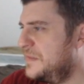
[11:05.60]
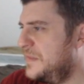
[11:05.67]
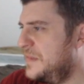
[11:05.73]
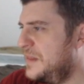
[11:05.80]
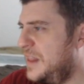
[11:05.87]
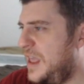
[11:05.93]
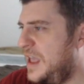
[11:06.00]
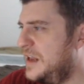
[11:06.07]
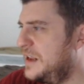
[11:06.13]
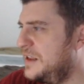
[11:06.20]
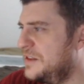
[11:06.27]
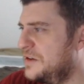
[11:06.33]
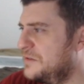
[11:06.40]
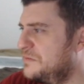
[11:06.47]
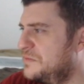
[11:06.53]
that
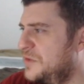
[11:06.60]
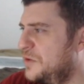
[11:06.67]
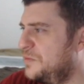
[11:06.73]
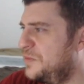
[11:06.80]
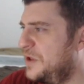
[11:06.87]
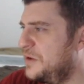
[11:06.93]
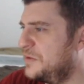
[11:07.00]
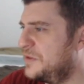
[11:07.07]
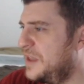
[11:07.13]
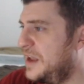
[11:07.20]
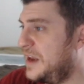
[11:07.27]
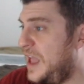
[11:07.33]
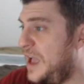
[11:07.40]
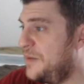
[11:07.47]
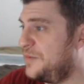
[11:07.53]
either. Don't play with
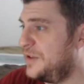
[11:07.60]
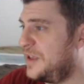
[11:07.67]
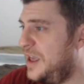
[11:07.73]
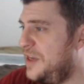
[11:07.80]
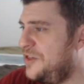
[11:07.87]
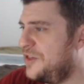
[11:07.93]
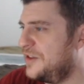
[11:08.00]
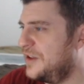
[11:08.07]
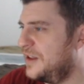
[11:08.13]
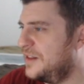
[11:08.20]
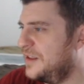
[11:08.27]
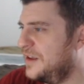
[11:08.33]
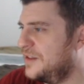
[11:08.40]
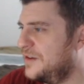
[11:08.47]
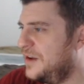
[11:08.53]
that. Application, on
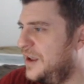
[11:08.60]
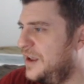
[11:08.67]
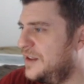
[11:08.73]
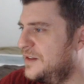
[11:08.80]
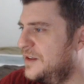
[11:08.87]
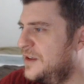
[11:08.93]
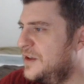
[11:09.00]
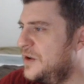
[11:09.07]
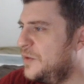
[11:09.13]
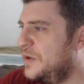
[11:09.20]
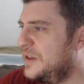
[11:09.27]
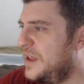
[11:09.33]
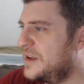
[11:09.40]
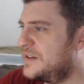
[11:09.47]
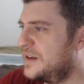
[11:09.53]
the other hand, we
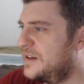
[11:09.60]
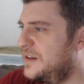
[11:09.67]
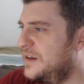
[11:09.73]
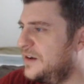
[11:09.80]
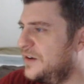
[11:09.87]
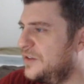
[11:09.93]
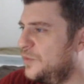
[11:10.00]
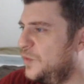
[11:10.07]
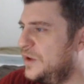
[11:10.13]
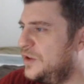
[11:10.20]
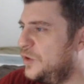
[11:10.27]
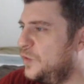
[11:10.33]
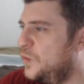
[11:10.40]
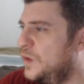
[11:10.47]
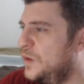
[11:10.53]
like to clear. We
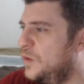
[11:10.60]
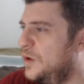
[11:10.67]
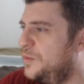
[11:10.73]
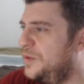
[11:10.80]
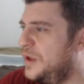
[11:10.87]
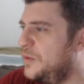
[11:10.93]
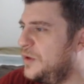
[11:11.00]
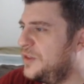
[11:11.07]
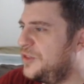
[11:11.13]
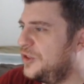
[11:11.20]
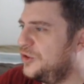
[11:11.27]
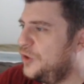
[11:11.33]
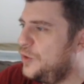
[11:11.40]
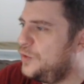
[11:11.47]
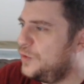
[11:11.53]
will play with
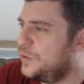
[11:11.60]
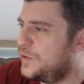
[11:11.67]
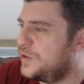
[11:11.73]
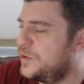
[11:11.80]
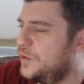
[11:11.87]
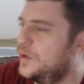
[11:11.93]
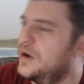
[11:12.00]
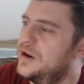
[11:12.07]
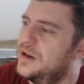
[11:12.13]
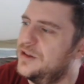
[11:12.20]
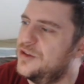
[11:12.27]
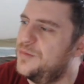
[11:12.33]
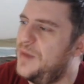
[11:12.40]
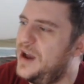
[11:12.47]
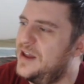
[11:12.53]
local
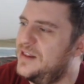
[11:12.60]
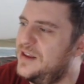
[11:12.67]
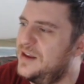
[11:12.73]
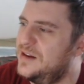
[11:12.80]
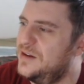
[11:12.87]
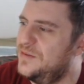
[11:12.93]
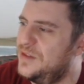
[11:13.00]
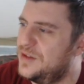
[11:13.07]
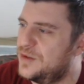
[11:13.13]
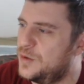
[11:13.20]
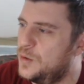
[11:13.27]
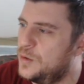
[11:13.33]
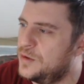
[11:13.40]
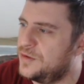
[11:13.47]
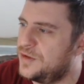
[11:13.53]
storage by the end of this
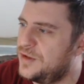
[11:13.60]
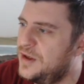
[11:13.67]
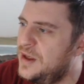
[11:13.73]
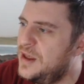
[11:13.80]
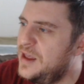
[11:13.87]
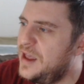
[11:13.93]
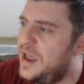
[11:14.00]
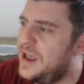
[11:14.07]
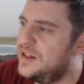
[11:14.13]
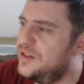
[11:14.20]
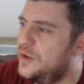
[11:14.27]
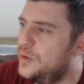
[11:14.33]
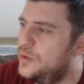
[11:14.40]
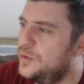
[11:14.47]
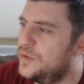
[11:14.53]
course, and
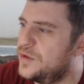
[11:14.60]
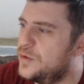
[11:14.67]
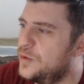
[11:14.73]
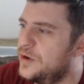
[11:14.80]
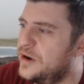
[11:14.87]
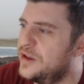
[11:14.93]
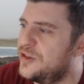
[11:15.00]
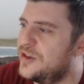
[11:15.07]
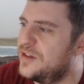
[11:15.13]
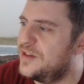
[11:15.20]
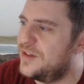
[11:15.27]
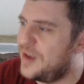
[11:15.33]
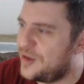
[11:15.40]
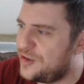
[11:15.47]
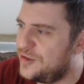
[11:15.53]
local storage and
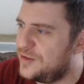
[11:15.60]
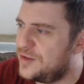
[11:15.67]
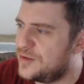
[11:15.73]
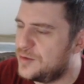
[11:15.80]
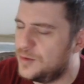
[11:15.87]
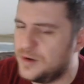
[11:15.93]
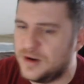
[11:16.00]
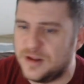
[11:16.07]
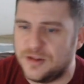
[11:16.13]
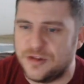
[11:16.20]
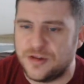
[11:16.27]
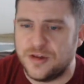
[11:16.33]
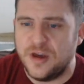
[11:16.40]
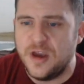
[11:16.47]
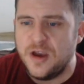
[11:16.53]
session
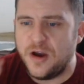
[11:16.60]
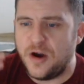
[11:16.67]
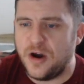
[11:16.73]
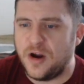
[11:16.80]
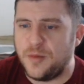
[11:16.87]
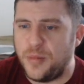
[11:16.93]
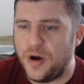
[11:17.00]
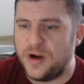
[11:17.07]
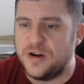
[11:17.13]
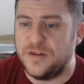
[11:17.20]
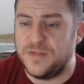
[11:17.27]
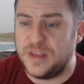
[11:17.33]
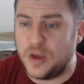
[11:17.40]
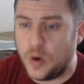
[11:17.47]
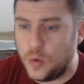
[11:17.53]
storage are a part of
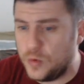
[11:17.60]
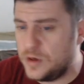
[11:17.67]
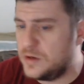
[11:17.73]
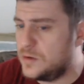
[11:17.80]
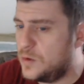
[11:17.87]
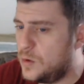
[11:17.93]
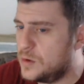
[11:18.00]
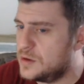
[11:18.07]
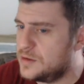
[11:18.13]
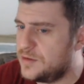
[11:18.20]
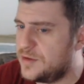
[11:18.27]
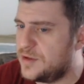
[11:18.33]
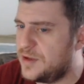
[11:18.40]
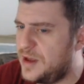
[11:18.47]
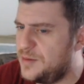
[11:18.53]
the Odin
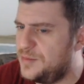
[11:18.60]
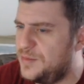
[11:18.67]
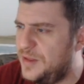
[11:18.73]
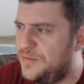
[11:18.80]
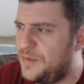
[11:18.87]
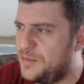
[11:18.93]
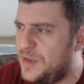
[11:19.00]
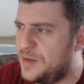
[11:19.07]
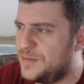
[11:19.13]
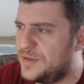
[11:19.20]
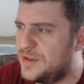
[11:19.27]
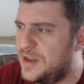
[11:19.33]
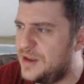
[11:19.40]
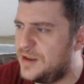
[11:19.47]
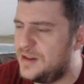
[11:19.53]
course, if I'm not
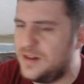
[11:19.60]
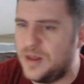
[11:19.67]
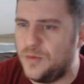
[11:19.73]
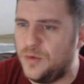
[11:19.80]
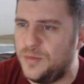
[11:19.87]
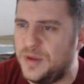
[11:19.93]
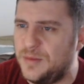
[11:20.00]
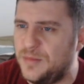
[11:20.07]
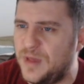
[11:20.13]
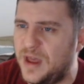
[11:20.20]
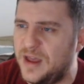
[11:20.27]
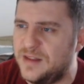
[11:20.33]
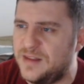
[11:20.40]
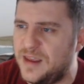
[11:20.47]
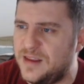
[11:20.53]
mistaken, that we'll be
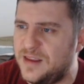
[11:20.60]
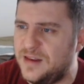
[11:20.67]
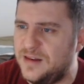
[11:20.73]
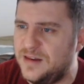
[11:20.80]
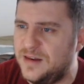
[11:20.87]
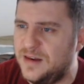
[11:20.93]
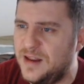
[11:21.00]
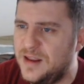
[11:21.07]
taking